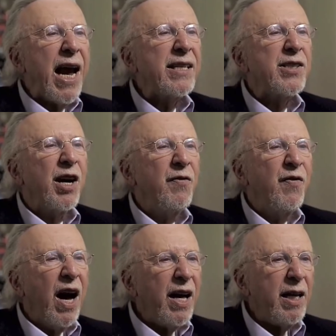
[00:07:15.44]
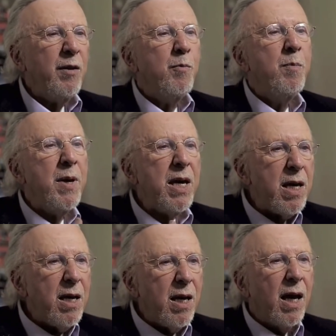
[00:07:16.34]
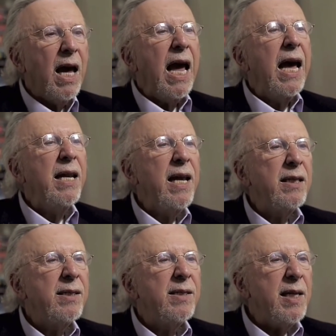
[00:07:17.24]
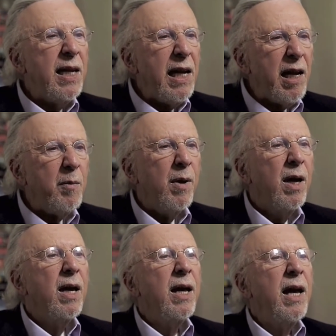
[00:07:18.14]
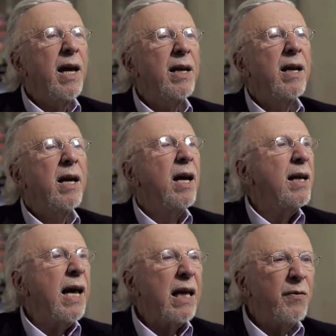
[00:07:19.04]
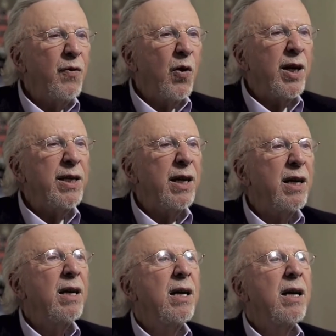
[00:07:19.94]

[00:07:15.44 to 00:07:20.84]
Jack Sarfatti, me, and his team in California,